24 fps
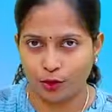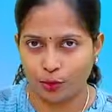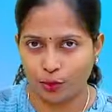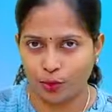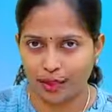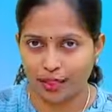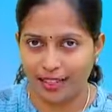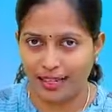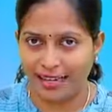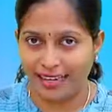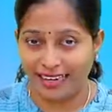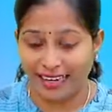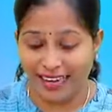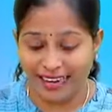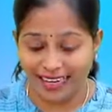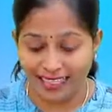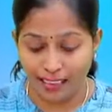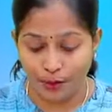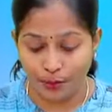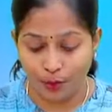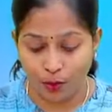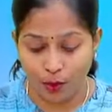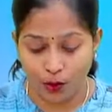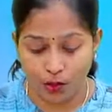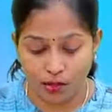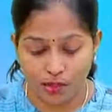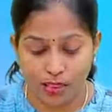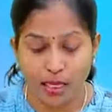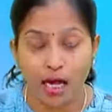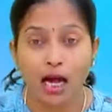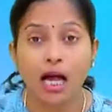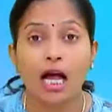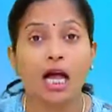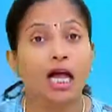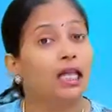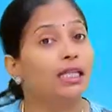to open the next box,
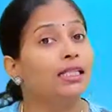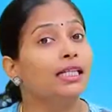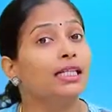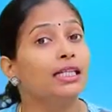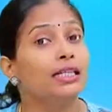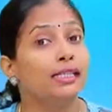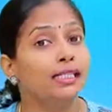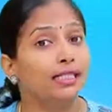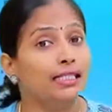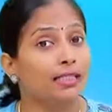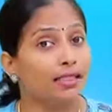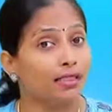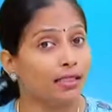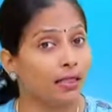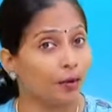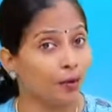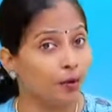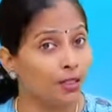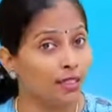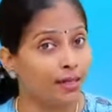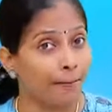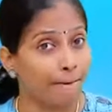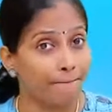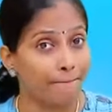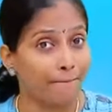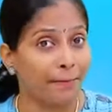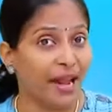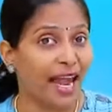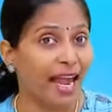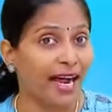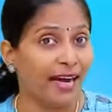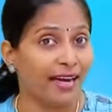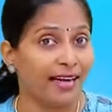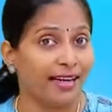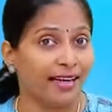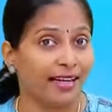there was a
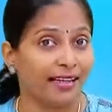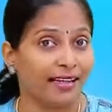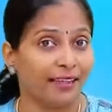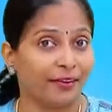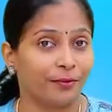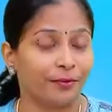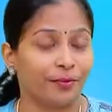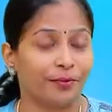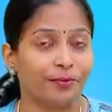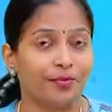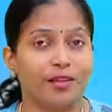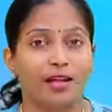pen,